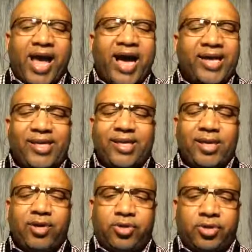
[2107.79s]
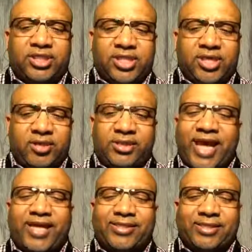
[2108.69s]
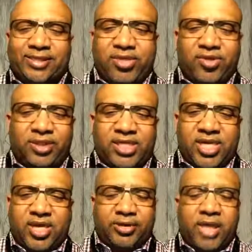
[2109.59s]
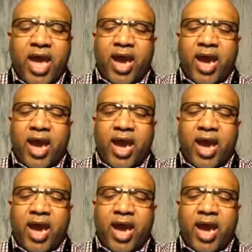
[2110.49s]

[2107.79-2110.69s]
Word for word: I hear your tears. I see your tears.